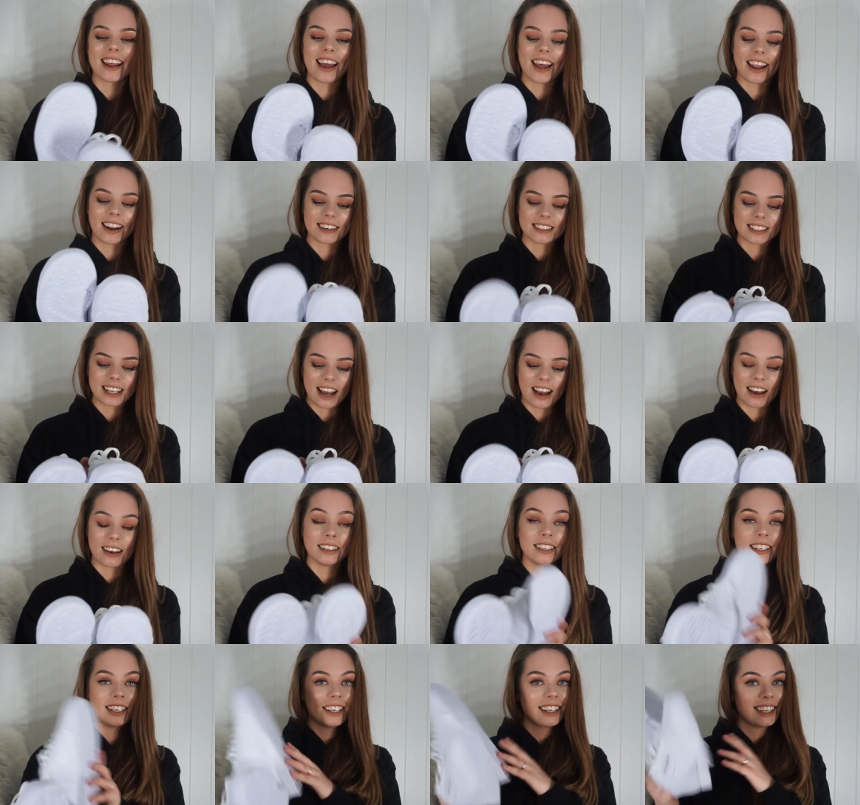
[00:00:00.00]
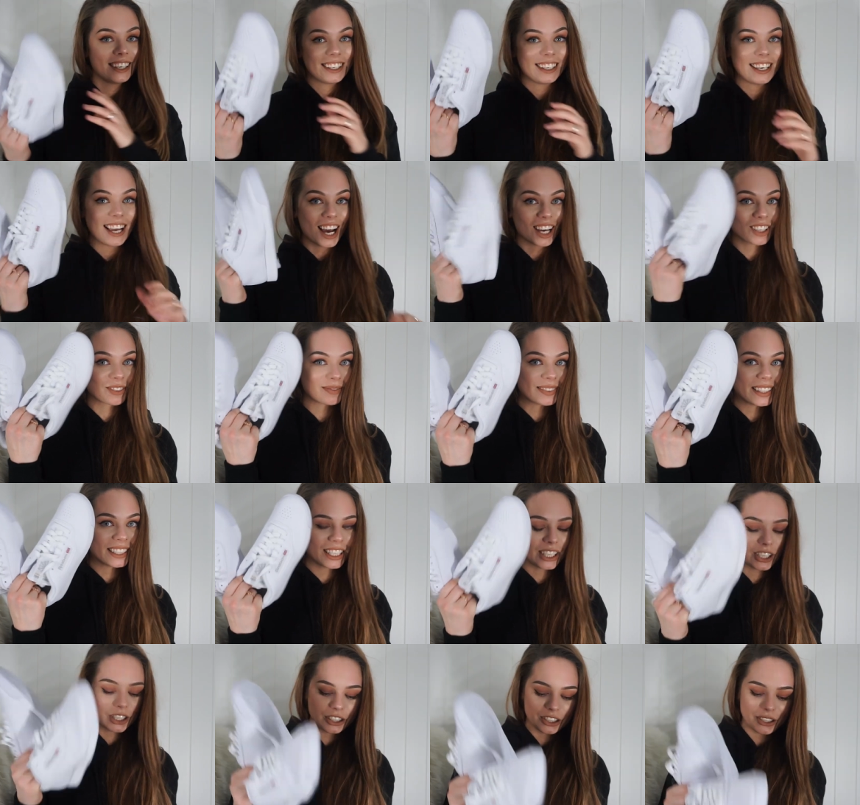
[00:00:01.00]
And yeah,
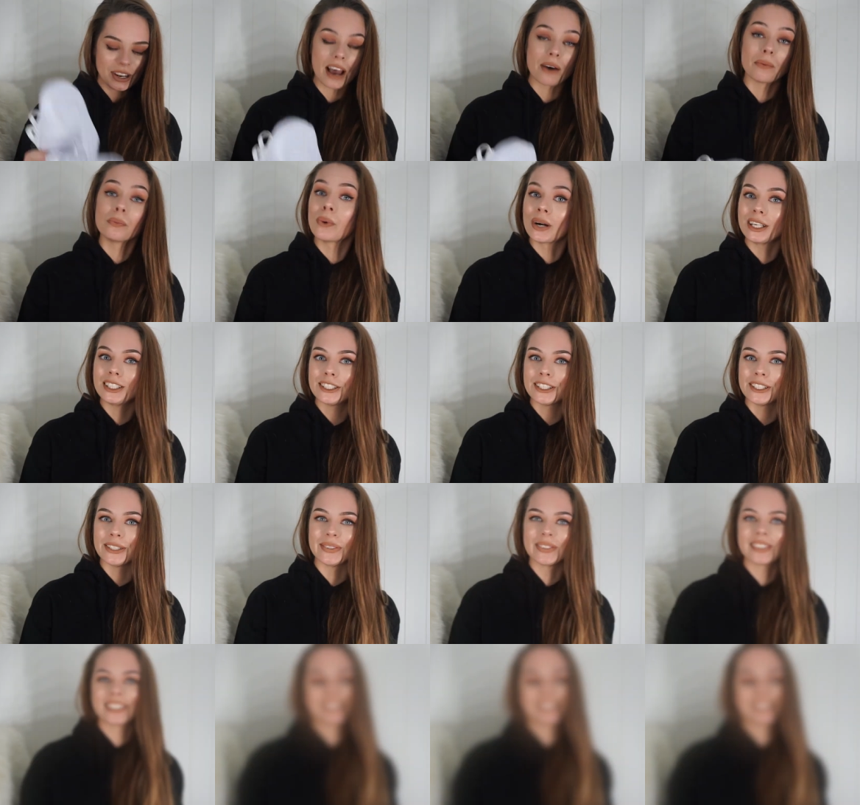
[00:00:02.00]
good to have white shoes.